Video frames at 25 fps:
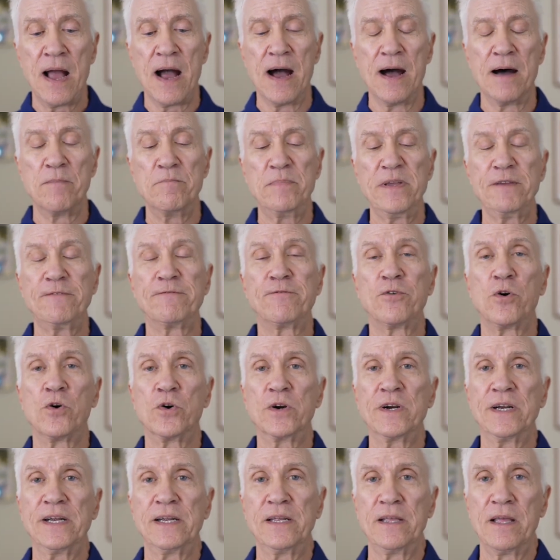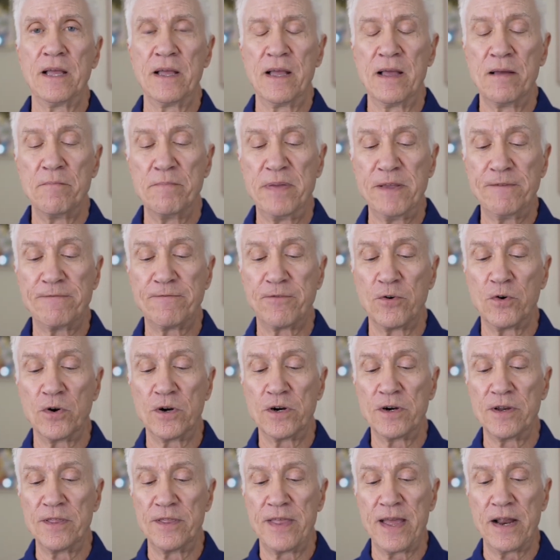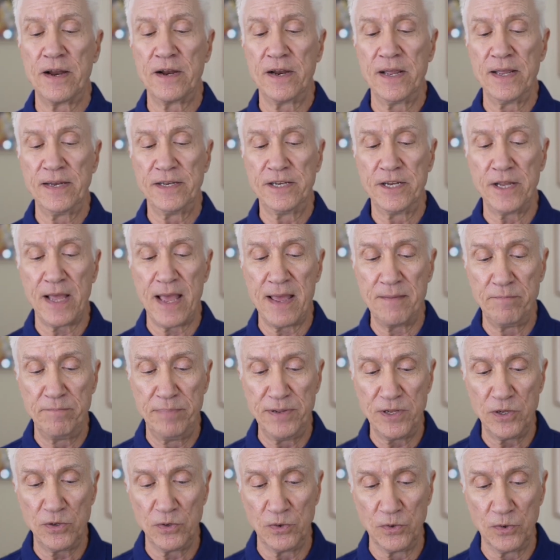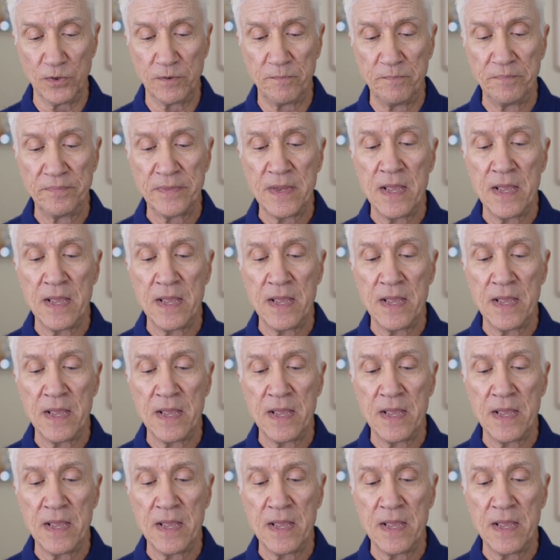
um, before it before they debuted.